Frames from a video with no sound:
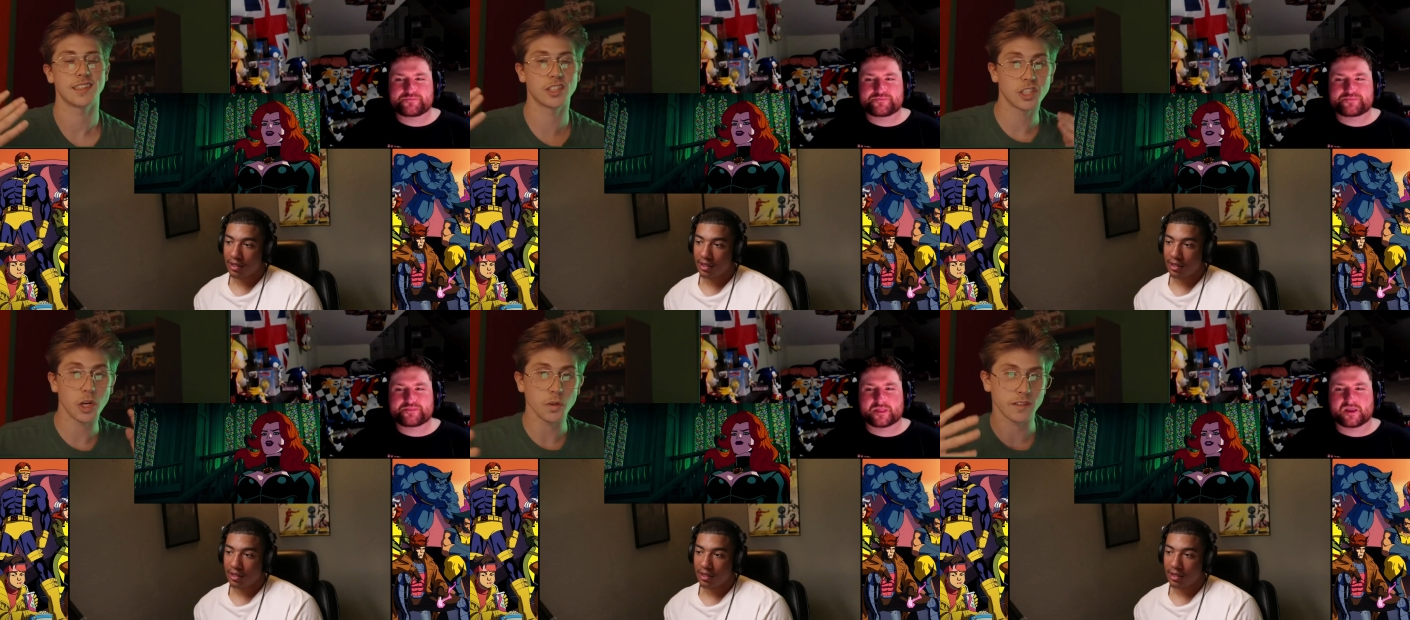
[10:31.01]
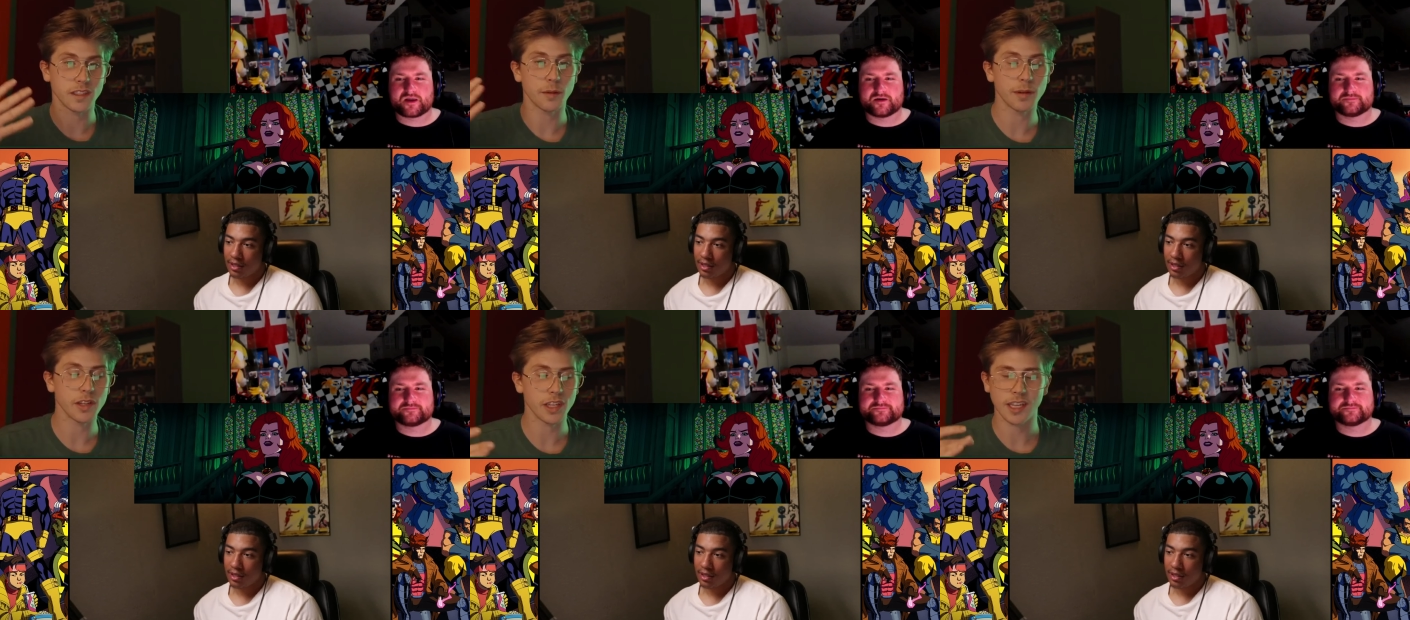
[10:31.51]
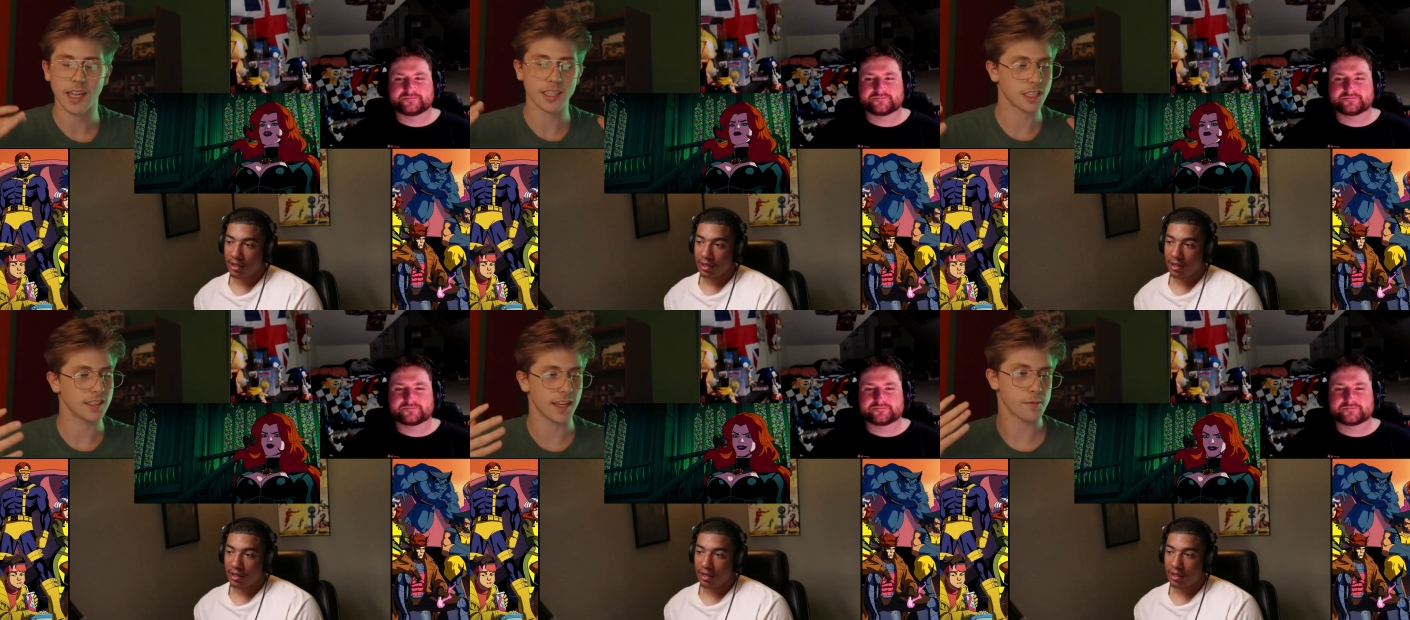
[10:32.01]
Speaker 1: shows the ability
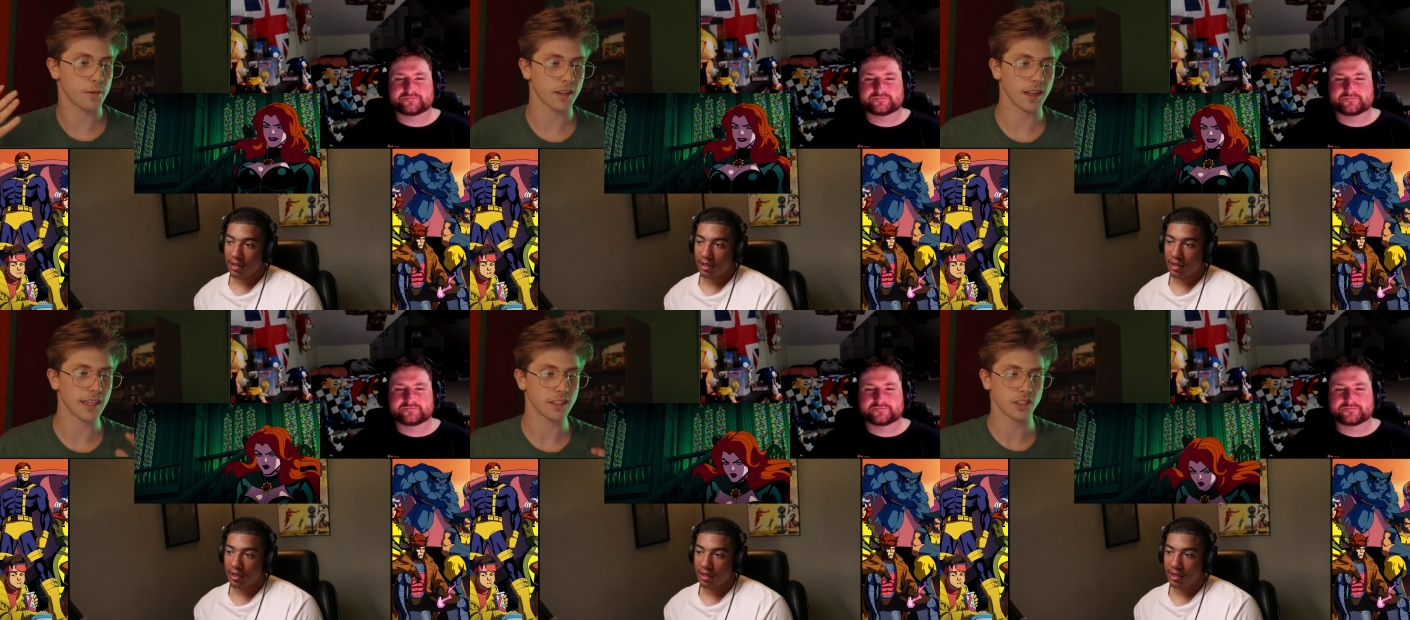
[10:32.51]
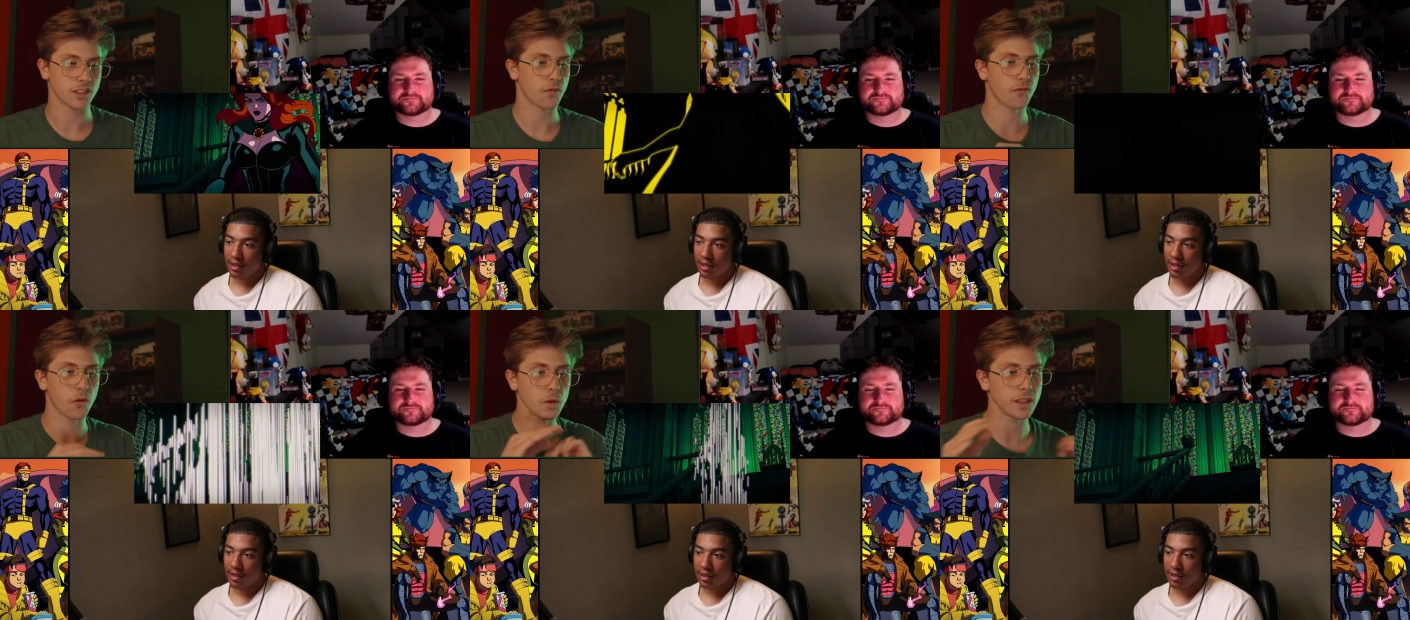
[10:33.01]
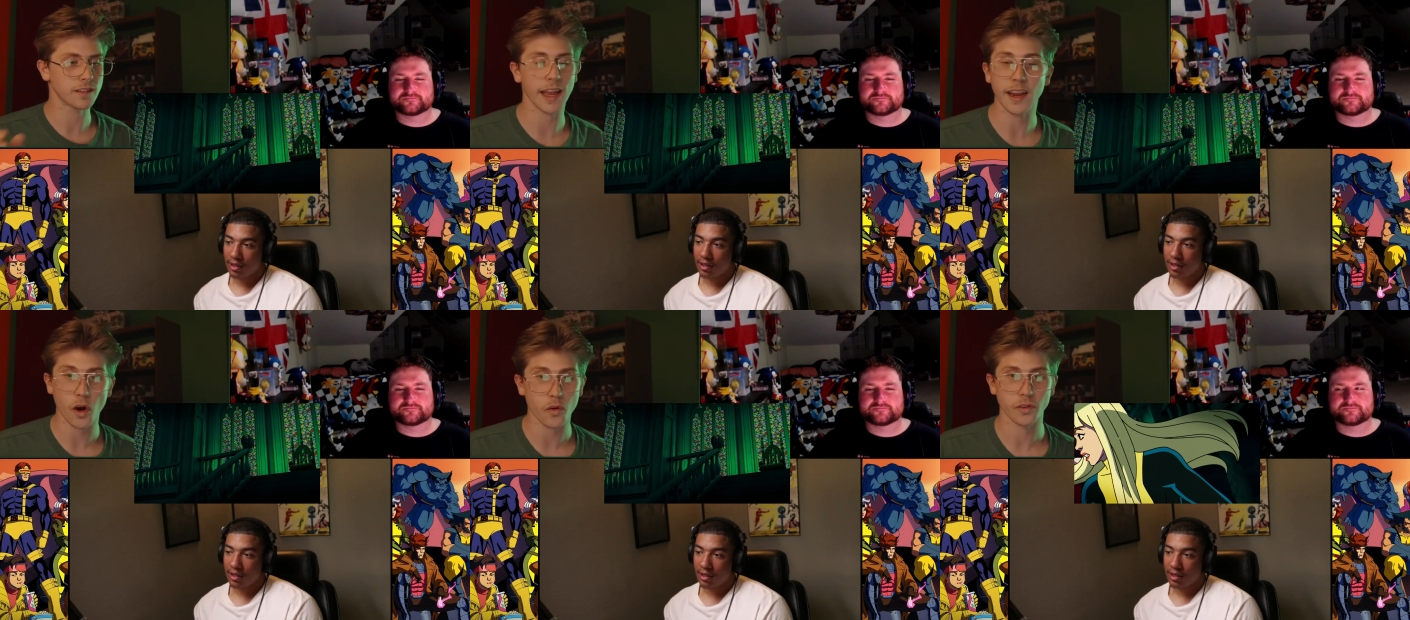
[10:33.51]
that she's able to like just fully
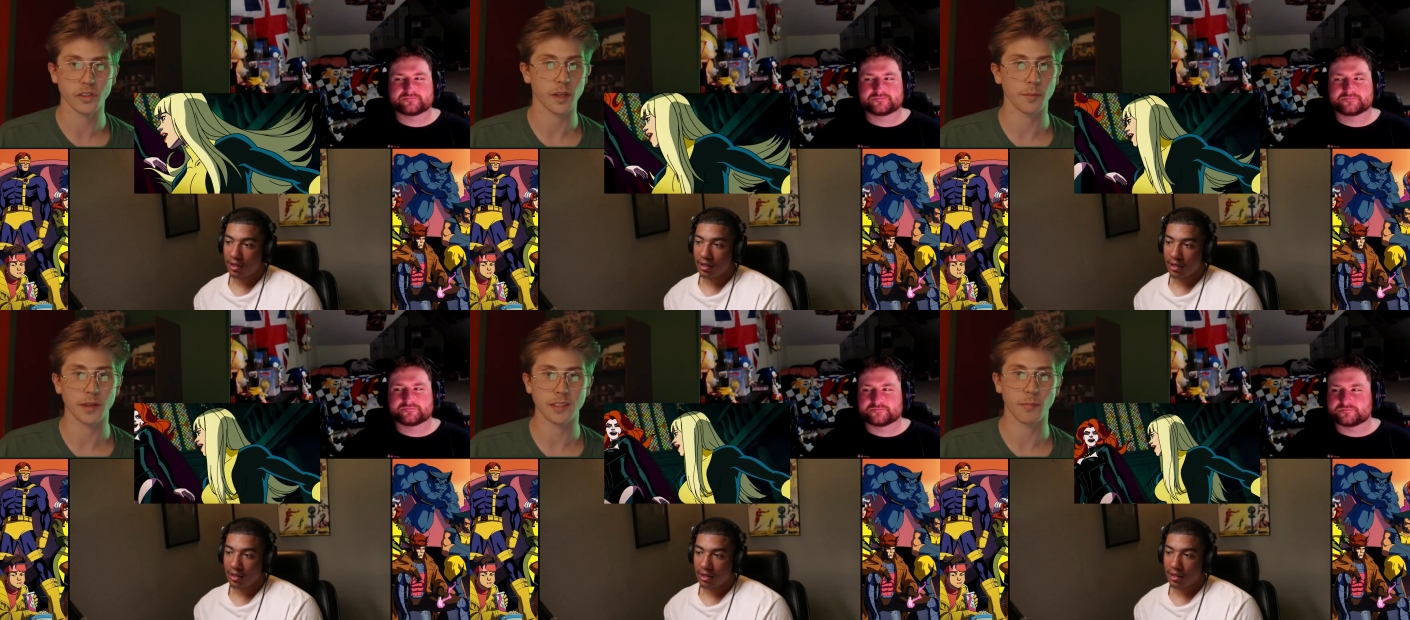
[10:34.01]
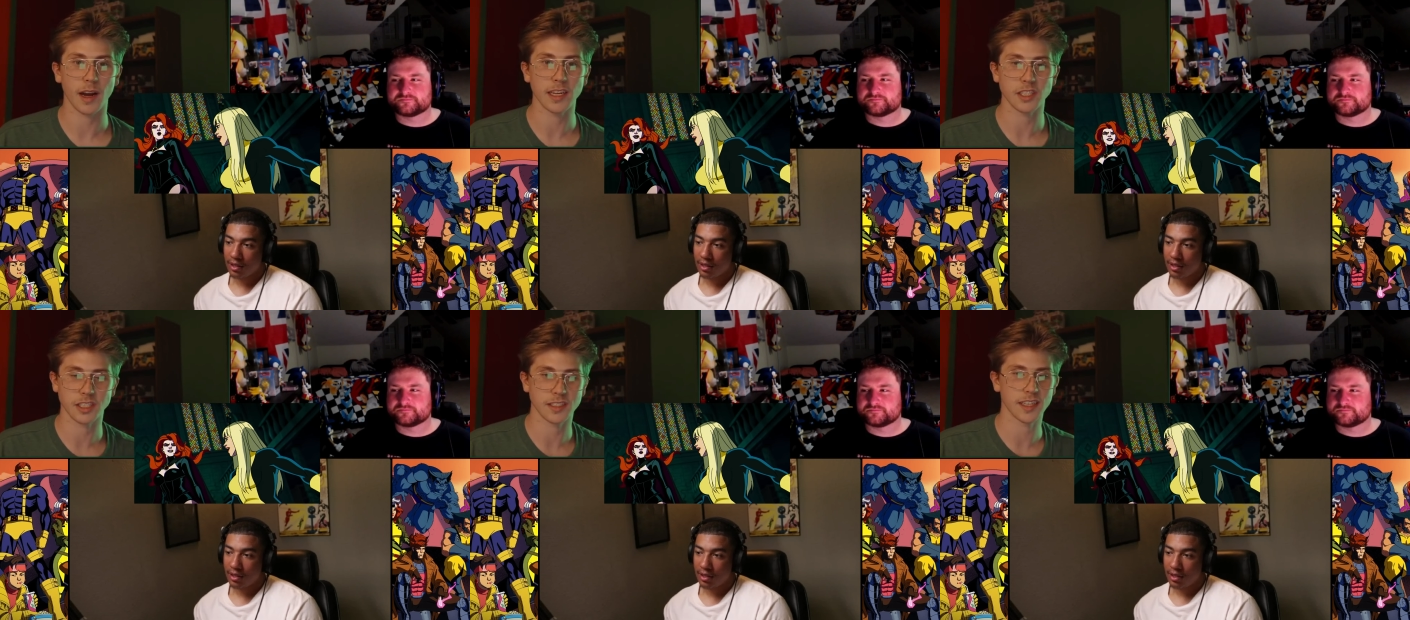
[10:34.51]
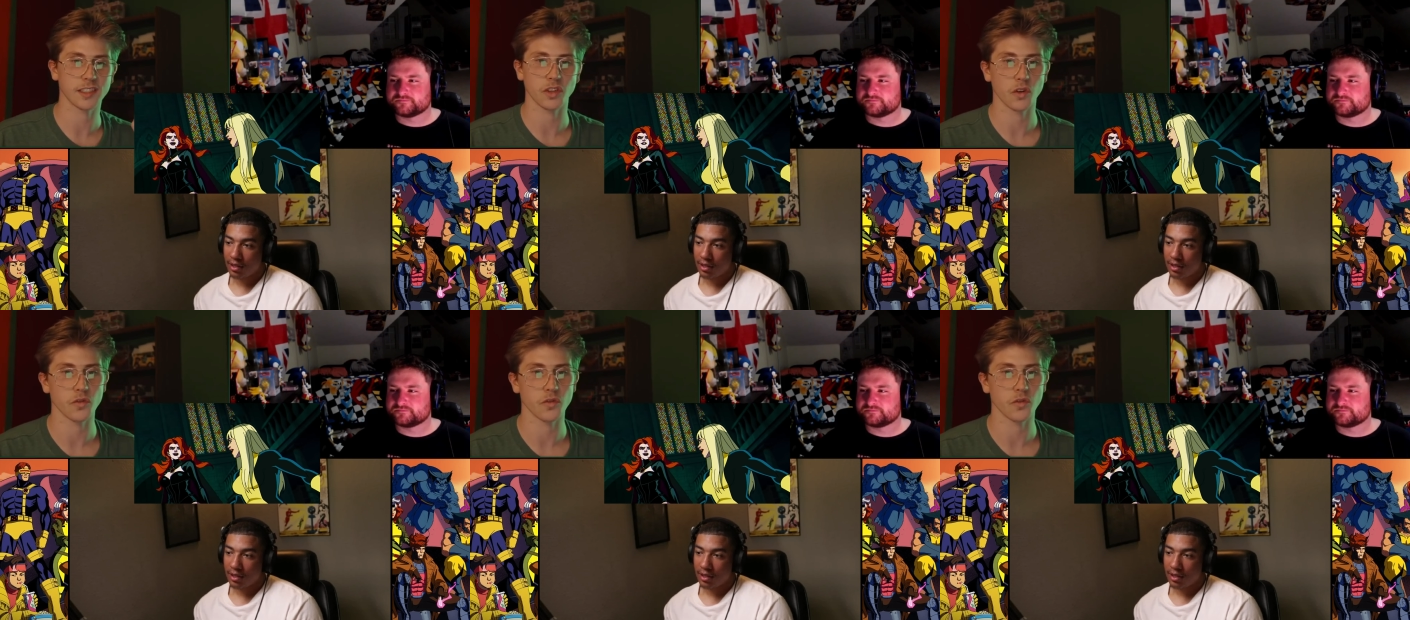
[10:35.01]
take over somebody's mind. She takes